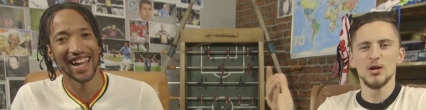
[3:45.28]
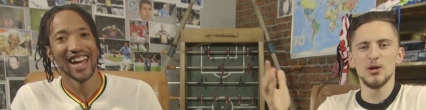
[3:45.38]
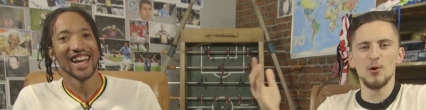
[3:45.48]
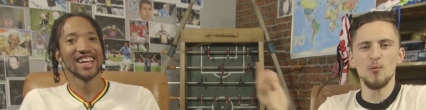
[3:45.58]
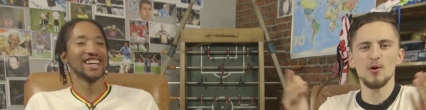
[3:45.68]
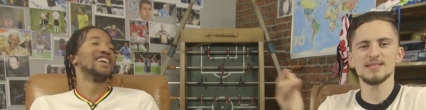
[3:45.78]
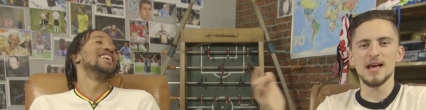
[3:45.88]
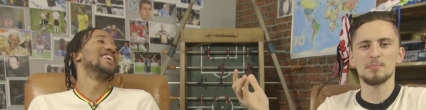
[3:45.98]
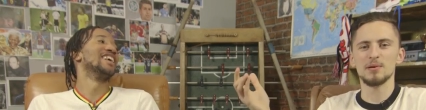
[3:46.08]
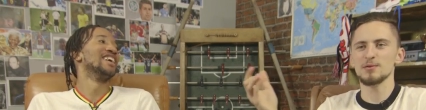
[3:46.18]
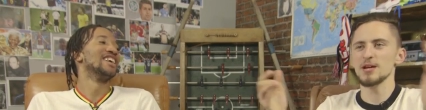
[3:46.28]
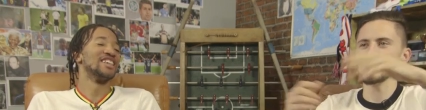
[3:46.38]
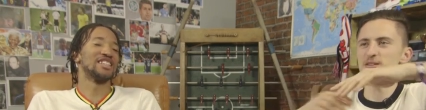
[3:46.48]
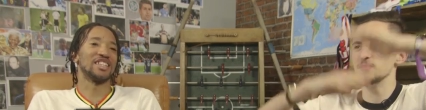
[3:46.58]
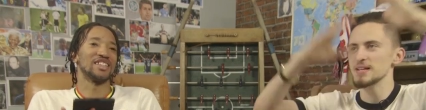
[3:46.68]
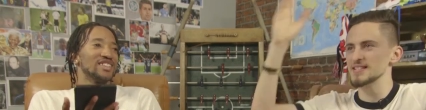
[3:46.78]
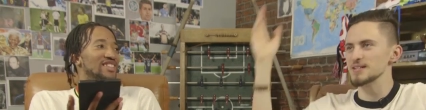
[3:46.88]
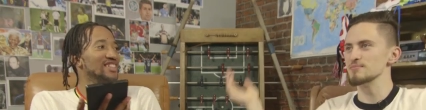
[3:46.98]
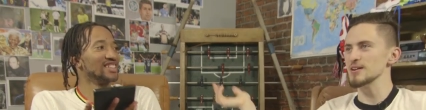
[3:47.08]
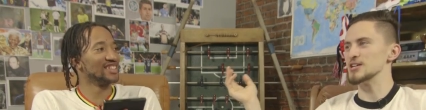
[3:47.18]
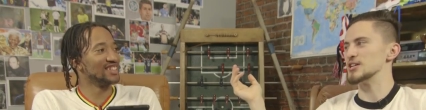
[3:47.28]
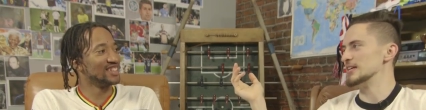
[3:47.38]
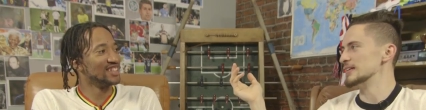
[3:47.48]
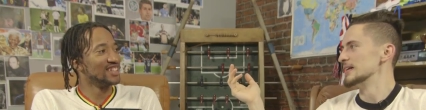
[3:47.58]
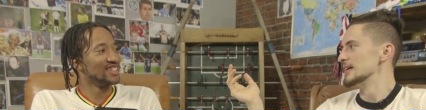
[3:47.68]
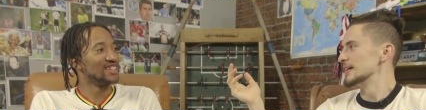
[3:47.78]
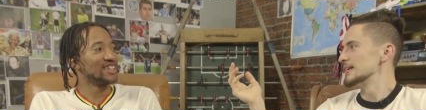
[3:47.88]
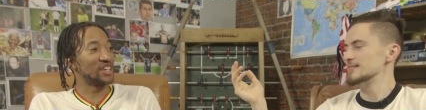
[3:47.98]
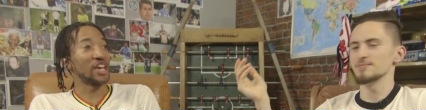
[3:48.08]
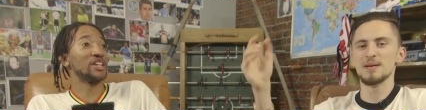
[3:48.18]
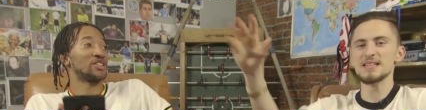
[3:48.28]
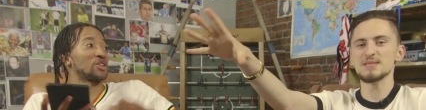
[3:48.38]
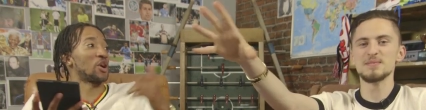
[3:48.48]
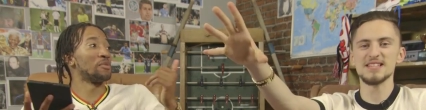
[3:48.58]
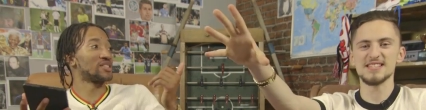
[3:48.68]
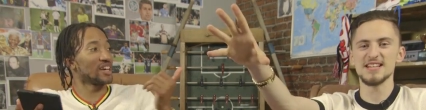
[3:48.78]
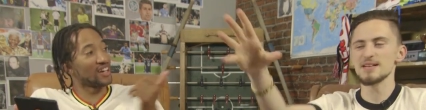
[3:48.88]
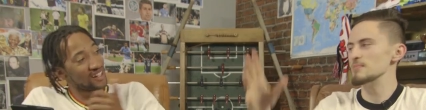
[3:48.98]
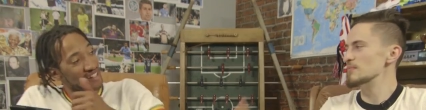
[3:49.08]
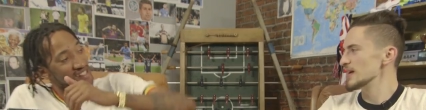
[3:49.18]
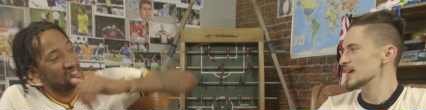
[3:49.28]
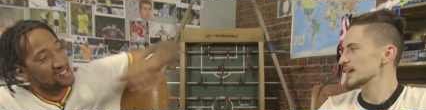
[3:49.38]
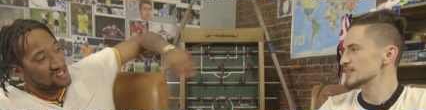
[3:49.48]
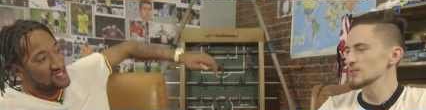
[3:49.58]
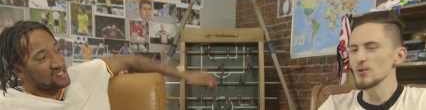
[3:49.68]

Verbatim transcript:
Speaker 1: you don't know what's happened, you're hearing his big celebration, you hear Benzema's celebrating, it's